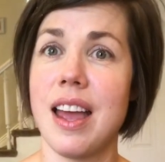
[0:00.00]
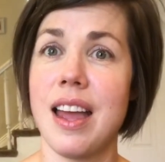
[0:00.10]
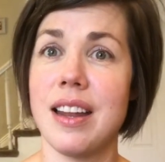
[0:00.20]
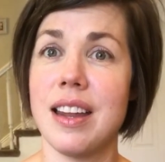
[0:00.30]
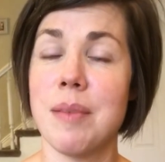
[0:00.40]

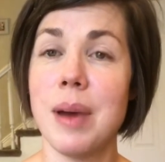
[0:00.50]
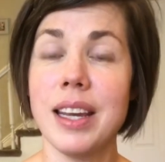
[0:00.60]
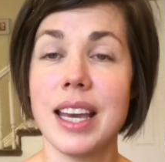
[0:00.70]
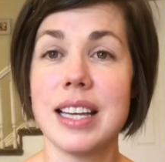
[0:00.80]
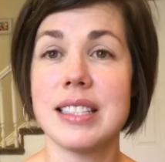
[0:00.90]
And in my
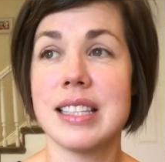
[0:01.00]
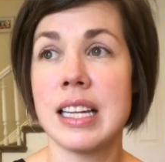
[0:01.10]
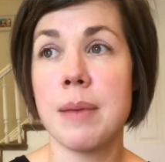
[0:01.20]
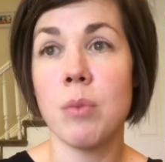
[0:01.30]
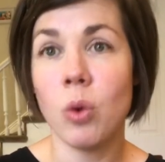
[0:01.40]
case, then
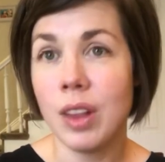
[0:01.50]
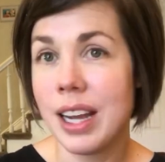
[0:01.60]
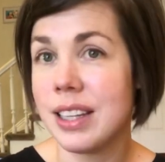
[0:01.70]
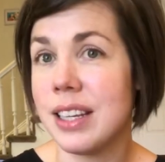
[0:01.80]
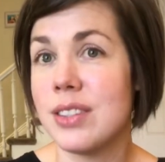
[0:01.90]
I'm more
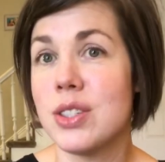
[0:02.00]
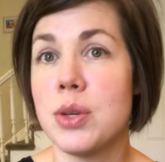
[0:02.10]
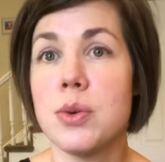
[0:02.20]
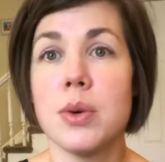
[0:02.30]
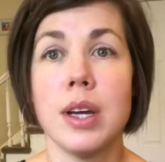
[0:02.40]
likely
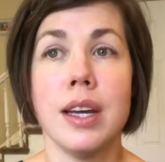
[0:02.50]
to